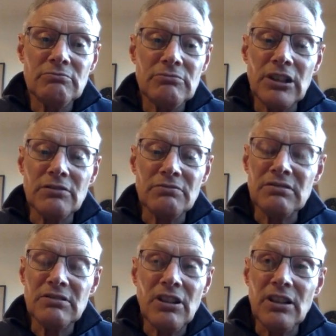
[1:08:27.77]
you know,
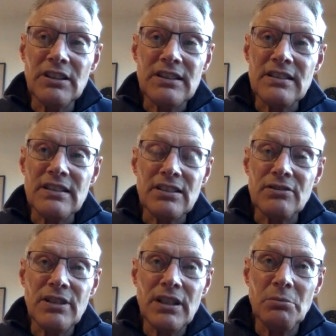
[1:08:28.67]
all this
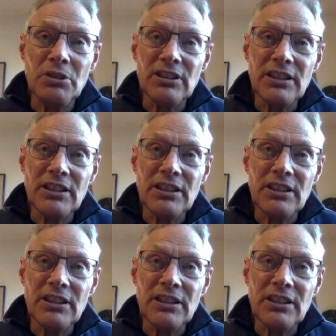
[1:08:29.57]
incredible,